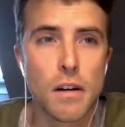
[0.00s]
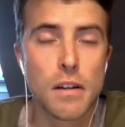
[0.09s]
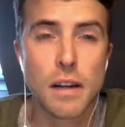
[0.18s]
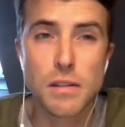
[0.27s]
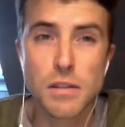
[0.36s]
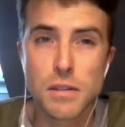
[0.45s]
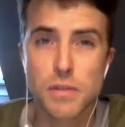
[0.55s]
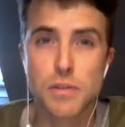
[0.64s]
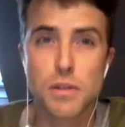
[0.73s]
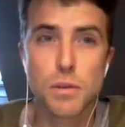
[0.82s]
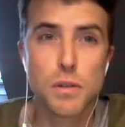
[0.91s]
thousands of
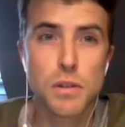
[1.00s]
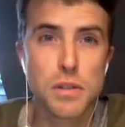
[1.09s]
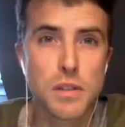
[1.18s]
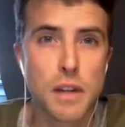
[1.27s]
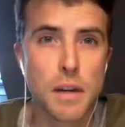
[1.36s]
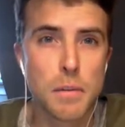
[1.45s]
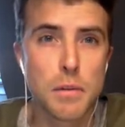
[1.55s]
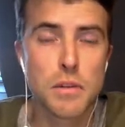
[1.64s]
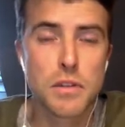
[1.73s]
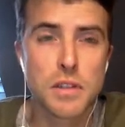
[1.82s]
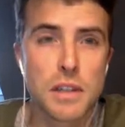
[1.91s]
stores
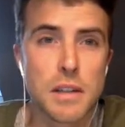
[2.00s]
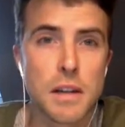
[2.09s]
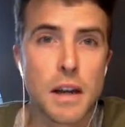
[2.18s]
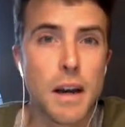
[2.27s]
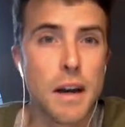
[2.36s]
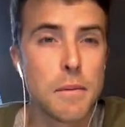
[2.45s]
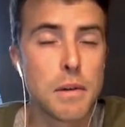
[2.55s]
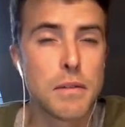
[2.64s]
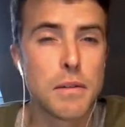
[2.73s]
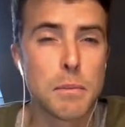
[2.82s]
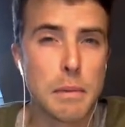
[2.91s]
processing
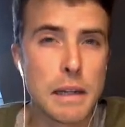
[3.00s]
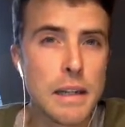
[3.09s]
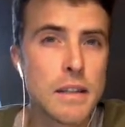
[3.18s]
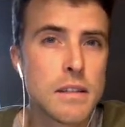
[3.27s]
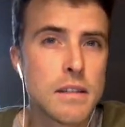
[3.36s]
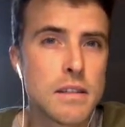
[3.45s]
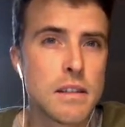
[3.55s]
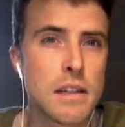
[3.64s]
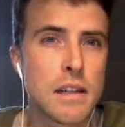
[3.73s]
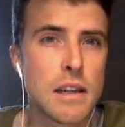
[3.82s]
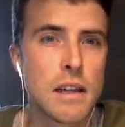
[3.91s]
even billions
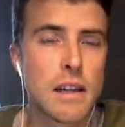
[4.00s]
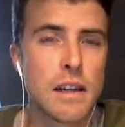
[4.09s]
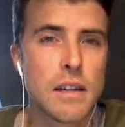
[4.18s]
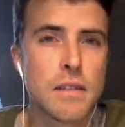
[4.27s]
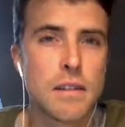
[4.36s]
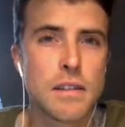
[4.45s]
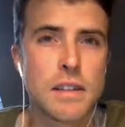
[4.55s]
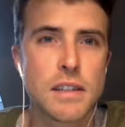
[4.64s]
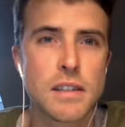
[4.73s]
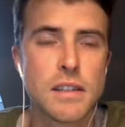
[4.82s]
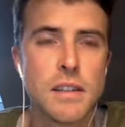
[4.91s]
in
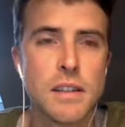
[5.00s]
transactions.